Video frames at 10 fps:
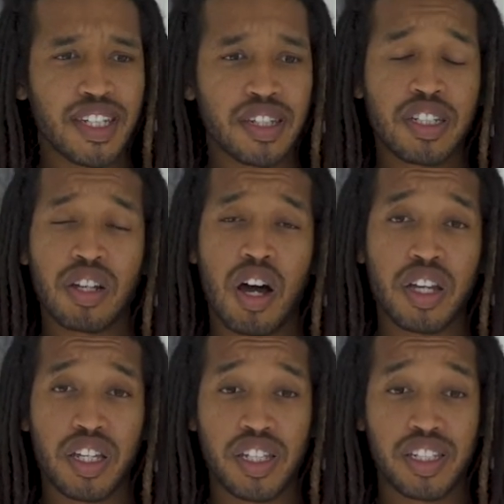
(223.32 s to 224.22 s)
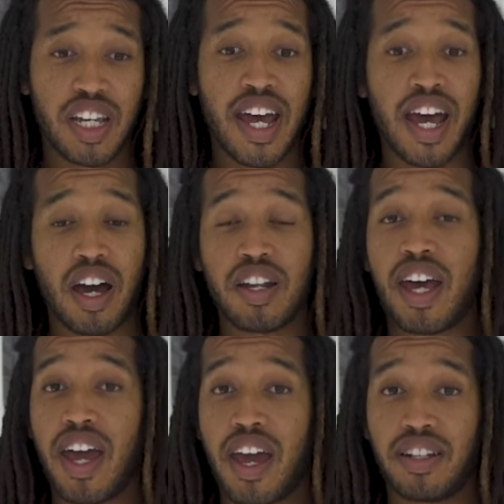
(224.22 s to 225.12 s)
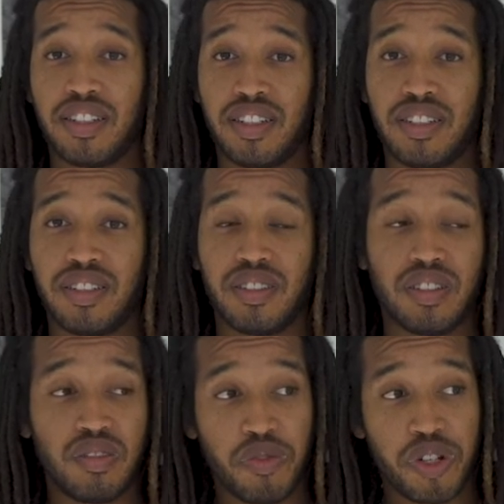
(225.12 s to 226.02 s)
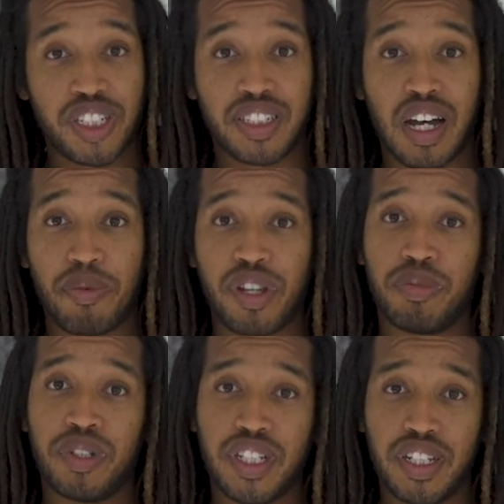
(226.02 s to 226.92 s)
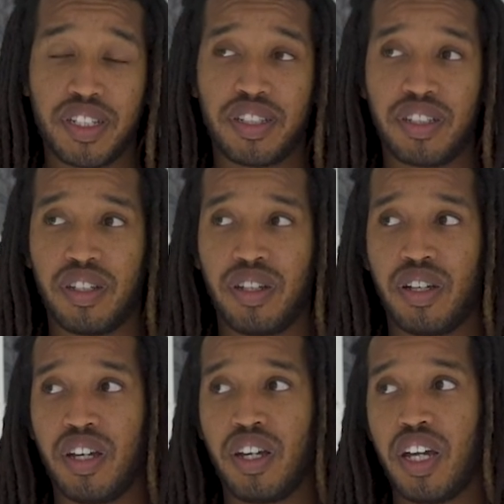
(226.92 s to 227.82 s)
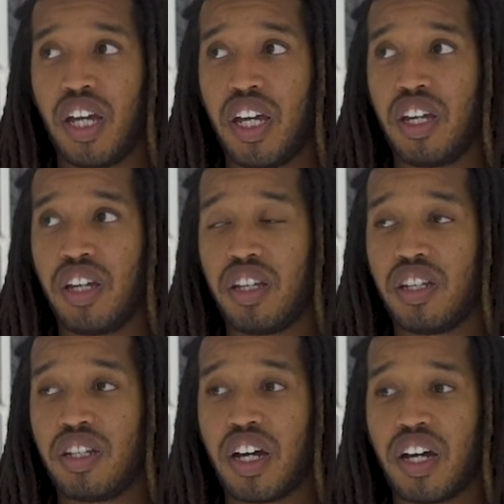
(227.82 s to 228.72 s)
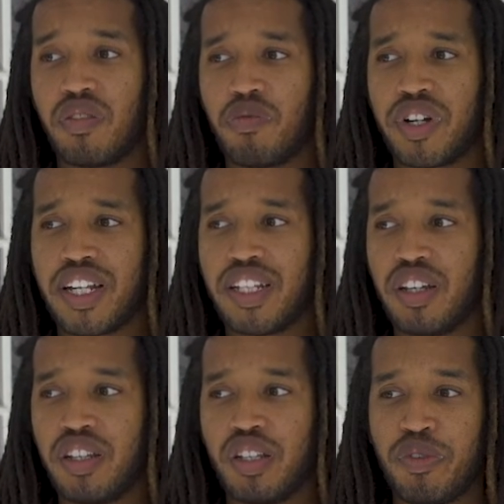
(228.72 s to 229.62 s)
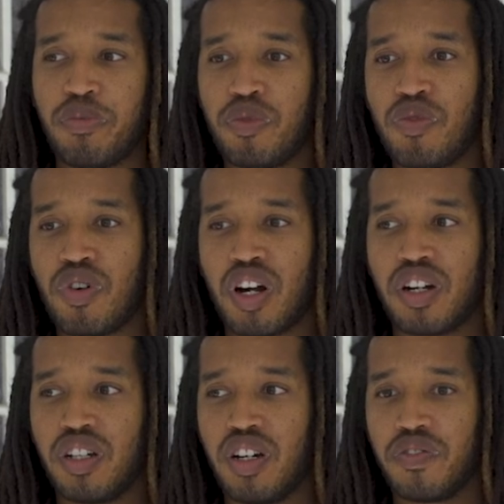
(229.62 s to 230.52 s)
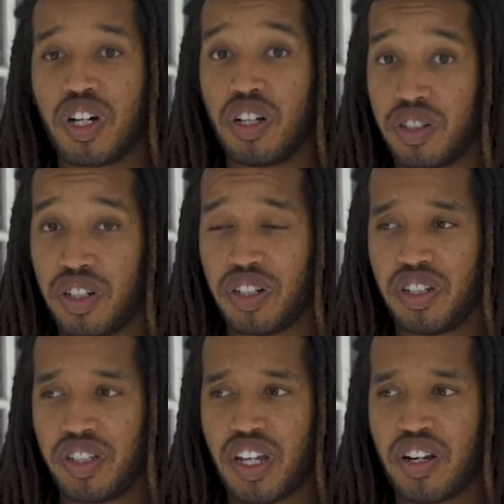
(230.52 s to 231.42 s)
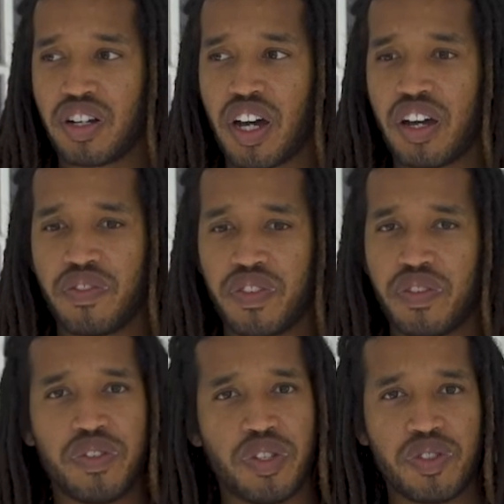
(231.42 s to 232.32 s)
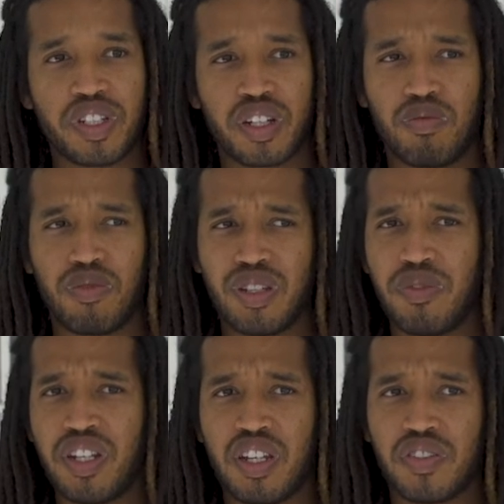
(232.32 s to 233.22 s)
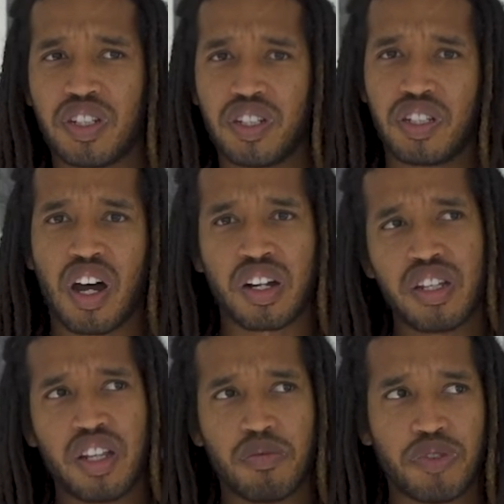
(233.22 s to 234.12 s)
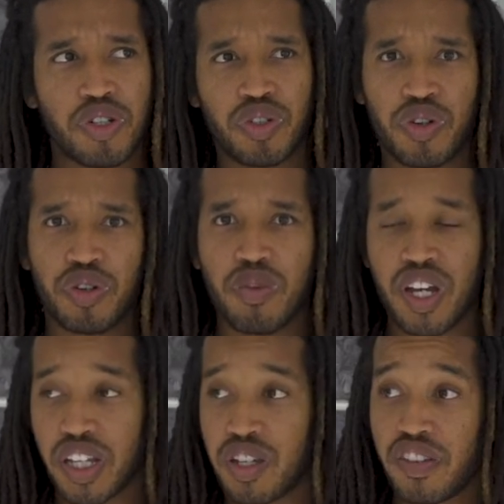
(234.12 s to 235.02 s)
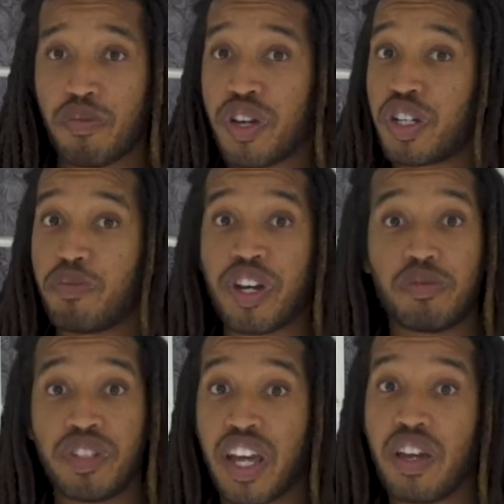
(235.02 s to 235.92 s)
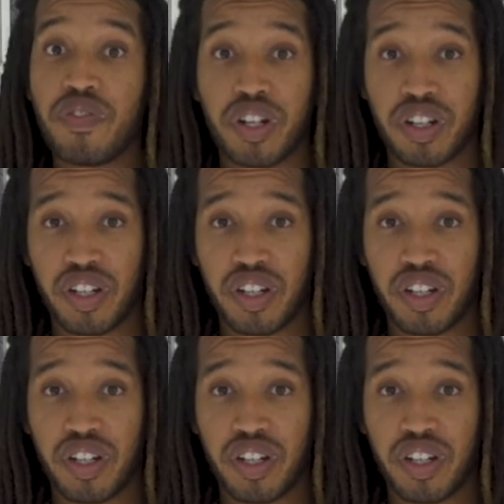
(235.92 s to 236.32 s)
The talk is how to act when you're stopped by the police. And when I tell that the people who aren't of color, they're kind of confused. What do you mean you have to talk to them in a certain way? Like, you have to be on your best behavior.